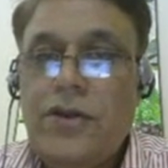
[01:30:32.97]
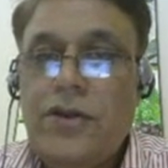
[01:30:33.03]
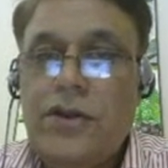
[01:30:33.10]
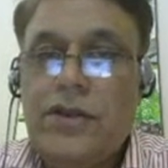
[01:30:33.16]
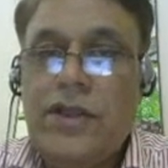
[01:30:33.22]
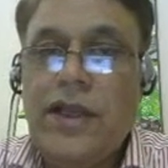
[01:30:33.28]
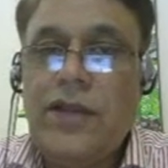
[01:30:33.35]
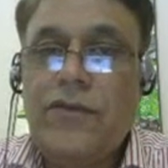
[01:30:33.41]

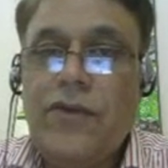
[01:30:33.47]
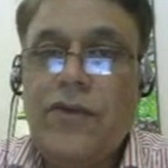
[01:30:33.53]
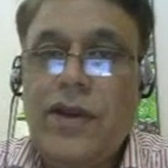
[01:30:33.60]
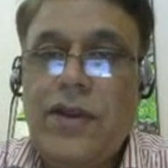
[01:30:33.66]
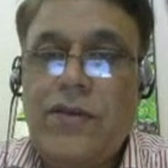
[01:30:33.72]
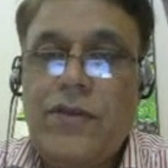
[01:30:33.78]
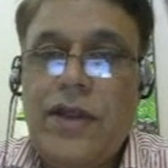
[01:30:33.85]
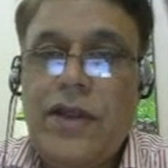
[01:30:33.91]
The things
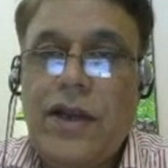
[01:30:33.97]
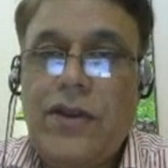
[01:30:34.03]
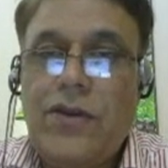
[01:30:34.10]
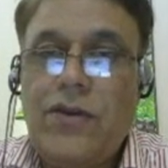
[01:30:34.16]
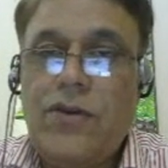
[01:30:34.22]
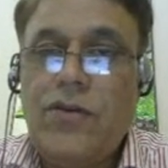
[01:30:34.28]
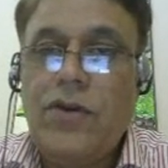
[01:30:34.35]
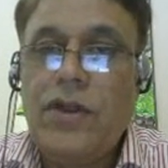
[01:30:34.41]
that
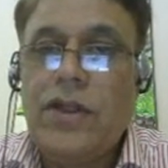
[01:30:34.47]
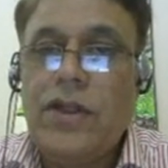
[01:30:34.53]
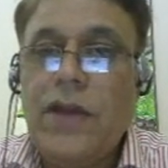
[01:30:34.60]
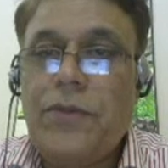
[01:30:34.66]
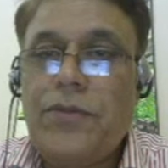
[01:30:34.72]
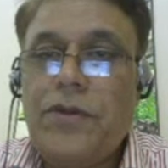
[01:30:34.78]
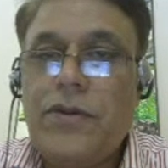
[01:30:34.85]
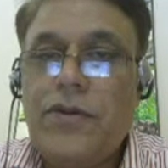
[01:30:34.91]
you do in the
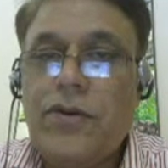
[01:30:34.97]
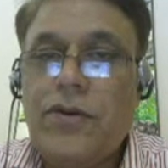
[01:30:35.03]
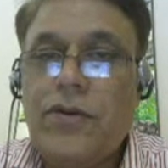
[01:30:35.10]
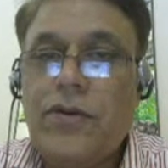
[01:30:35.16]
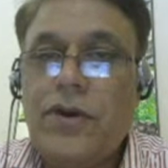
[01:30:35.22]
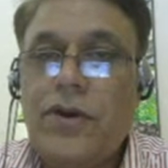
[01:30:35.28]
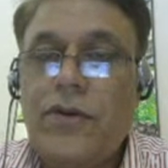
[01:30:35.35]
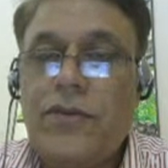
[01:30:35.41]
absence
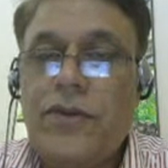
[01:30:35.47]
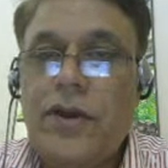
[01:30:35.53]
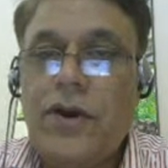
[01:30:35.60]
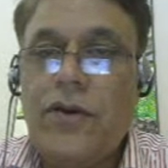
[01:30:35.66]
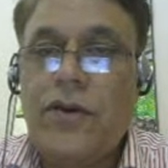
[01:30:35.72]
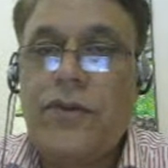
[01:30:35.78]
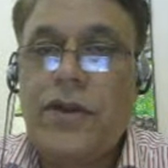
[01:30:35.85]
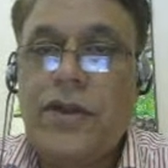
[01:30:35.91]
of
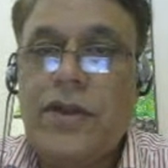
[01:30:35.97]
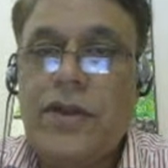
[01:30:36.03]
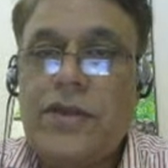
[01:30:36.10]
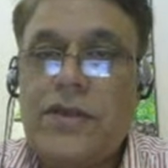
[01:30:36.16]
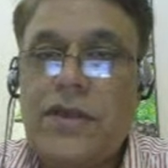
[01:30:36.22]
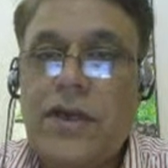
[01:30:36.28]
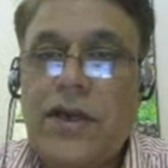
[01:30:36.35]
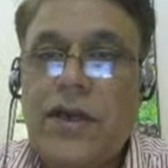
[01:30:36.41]
the
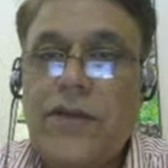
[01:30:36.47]
teacher are